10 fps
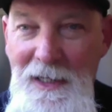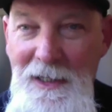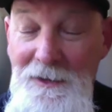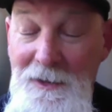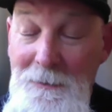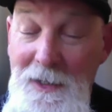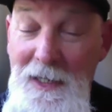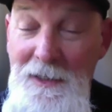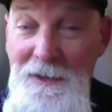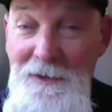And it's something
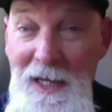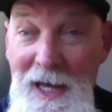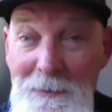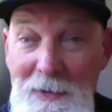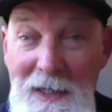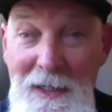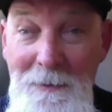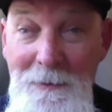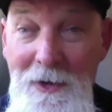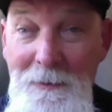that doesn't happen
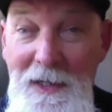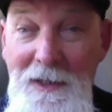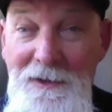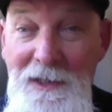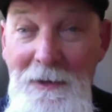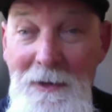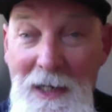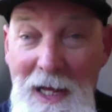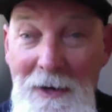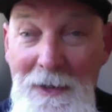anymore because they don't
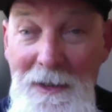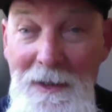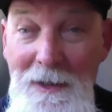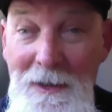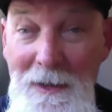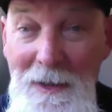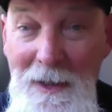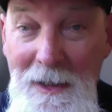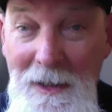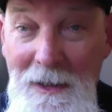allow
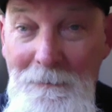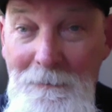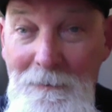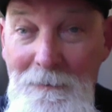it.